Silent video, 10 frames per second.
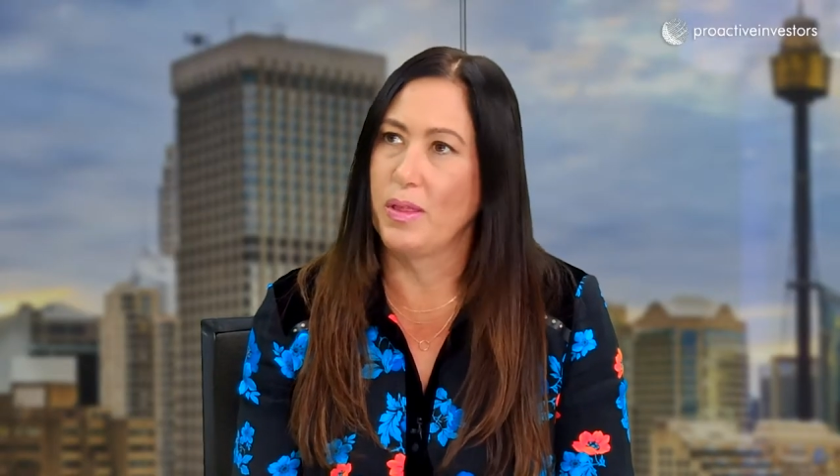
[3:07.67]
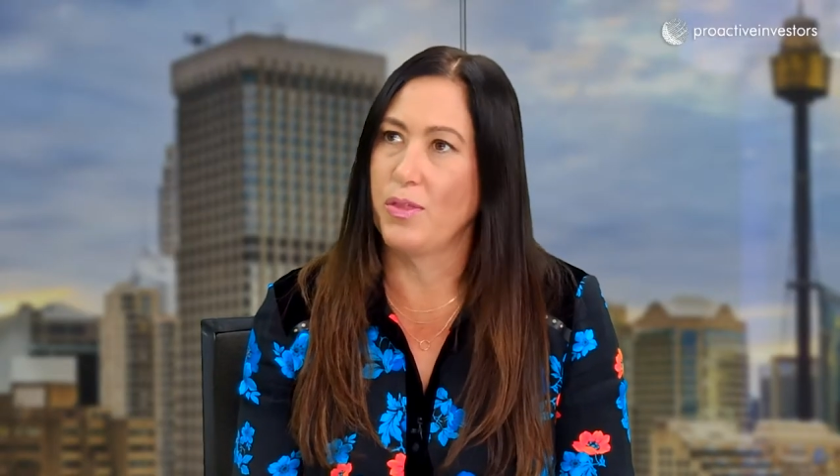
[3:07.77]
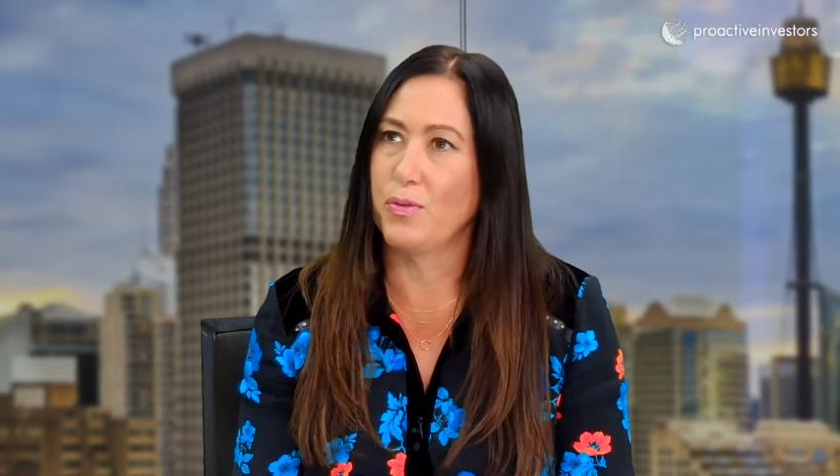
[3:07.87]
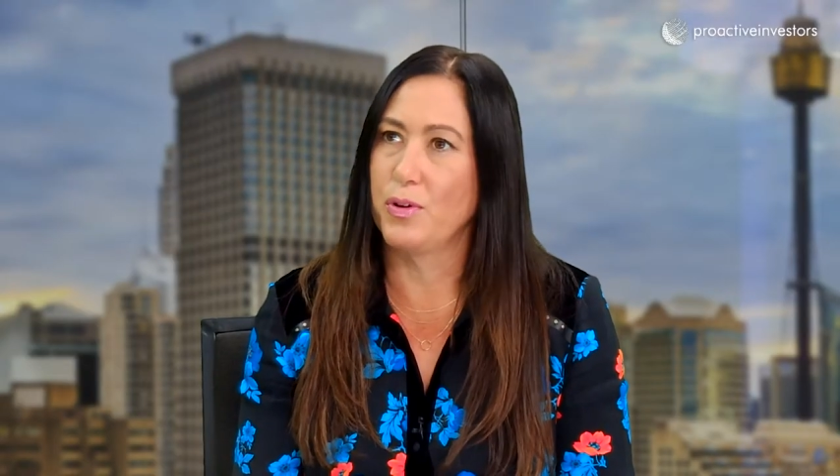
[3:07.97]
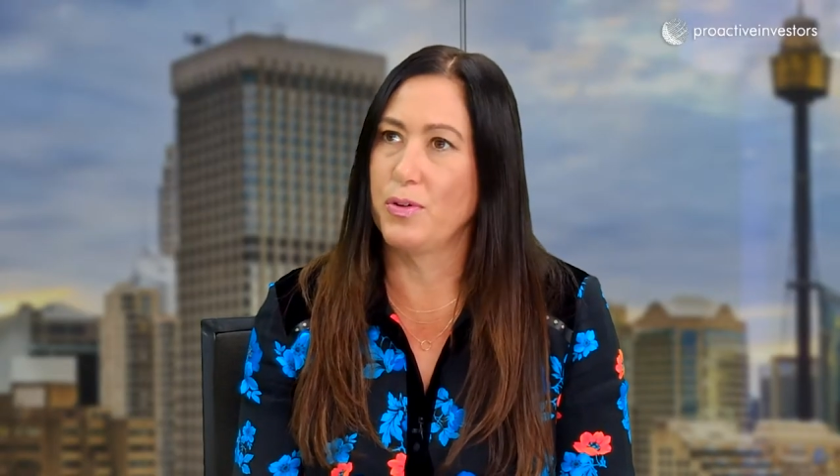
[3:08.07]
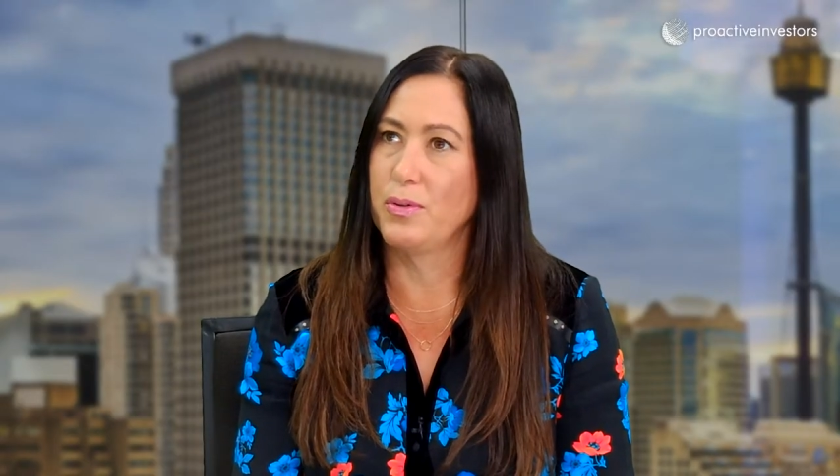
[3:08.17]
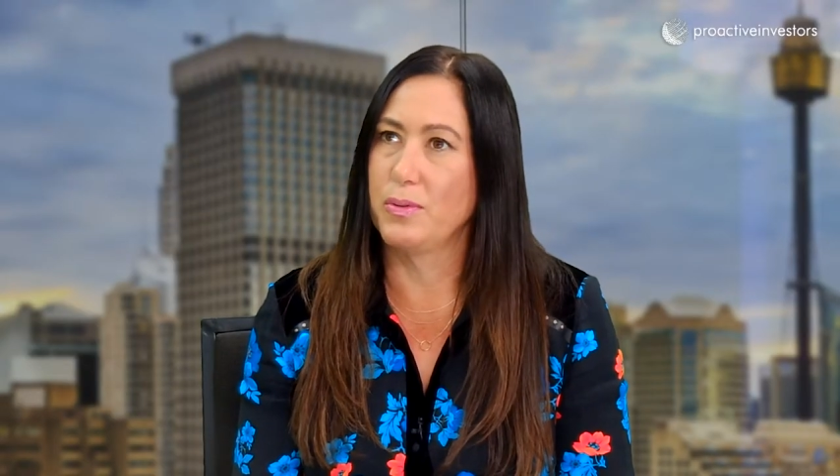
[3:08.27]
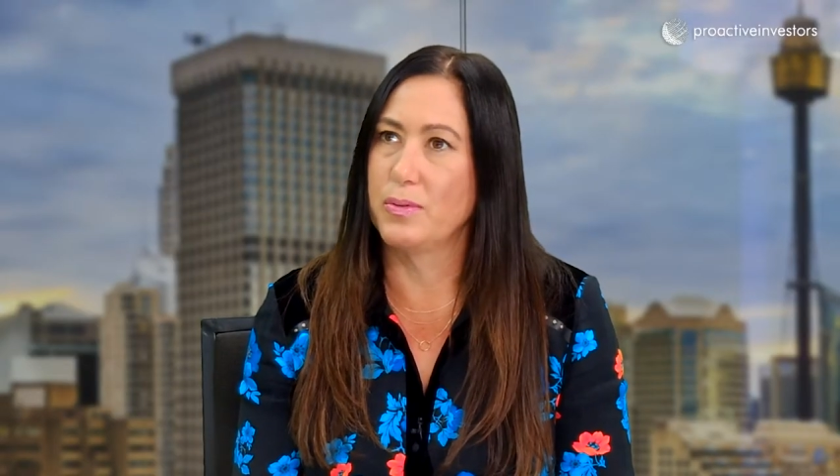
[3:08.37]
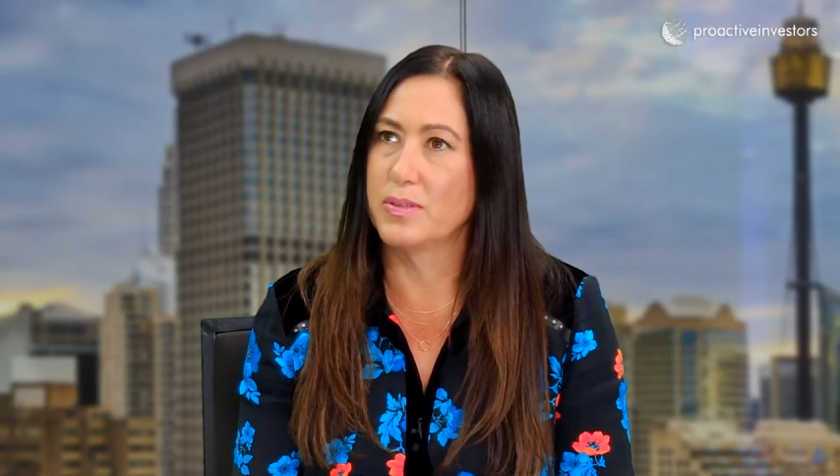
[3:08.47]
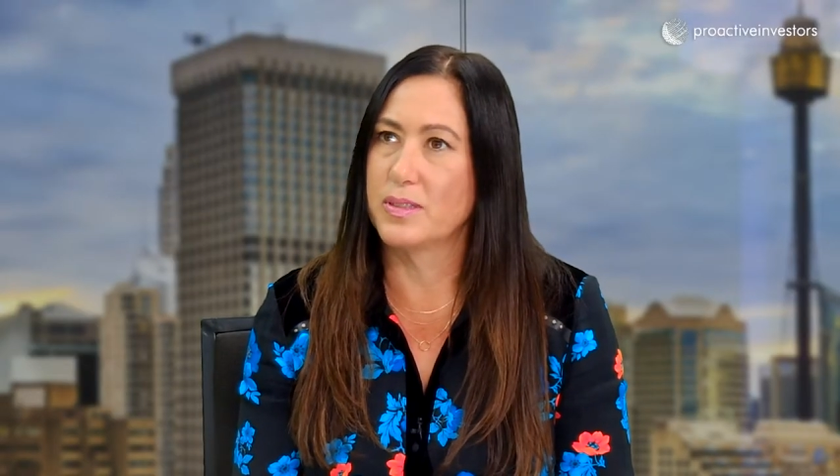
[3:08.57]
went
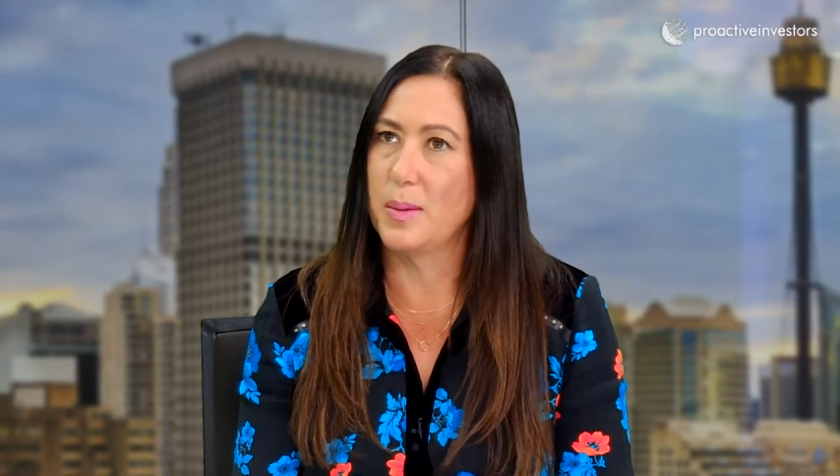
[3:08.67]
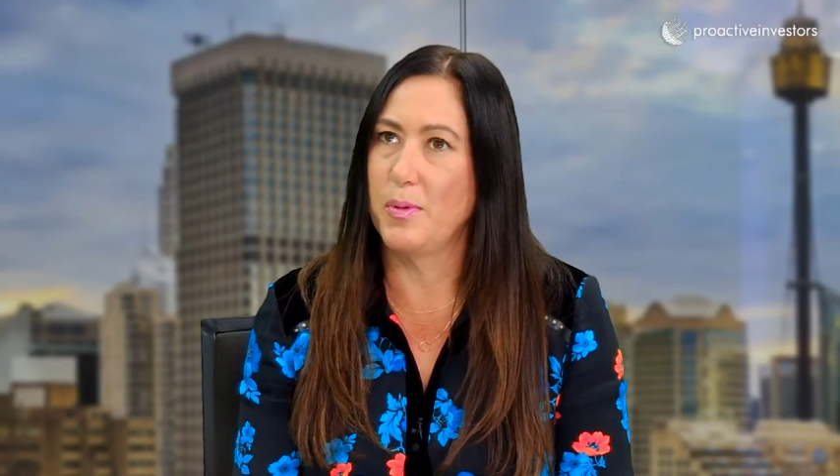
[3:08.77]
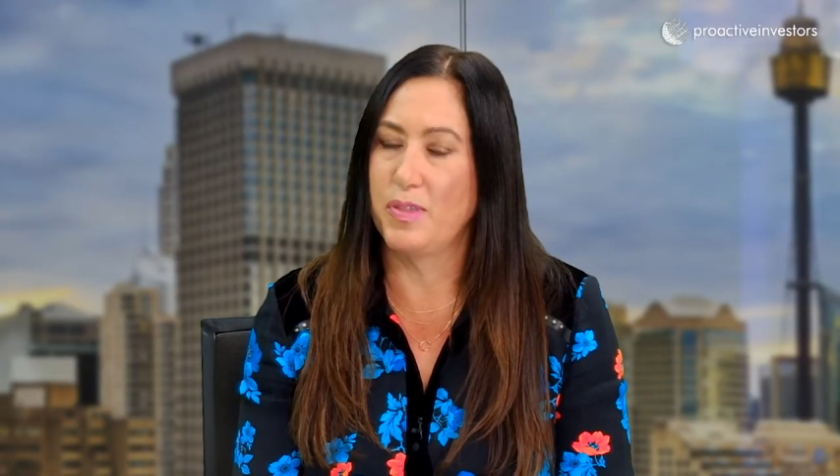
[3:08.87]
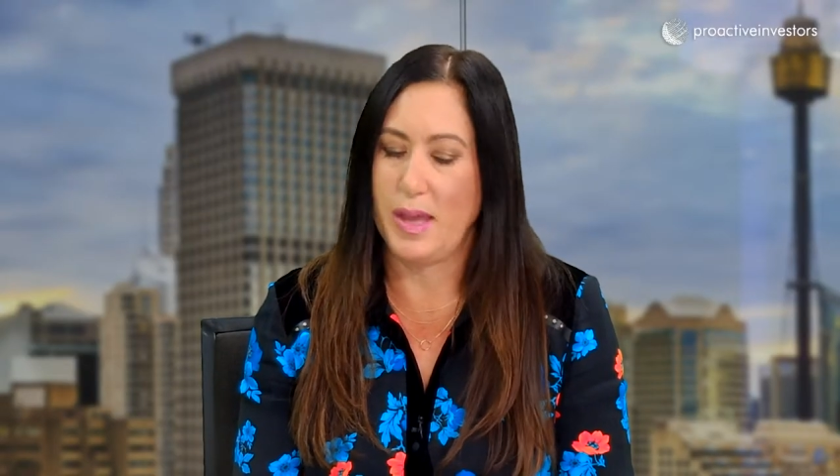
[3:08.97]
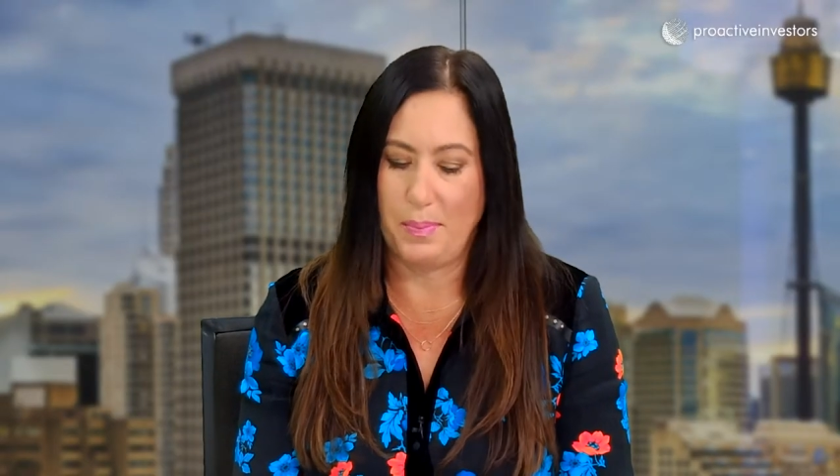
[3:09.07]
through some of the